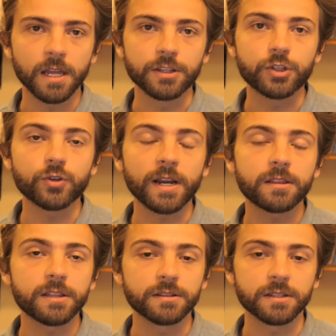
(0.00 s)
It
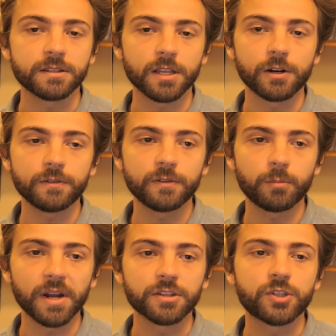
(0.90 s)
strengthens itself
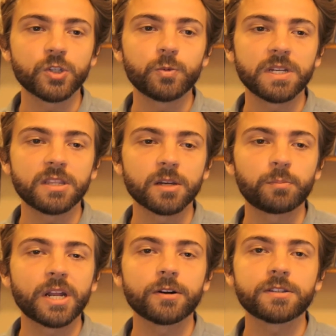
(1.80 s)
by assuming the
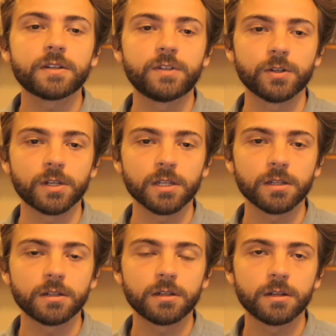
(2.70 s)
appearance of duty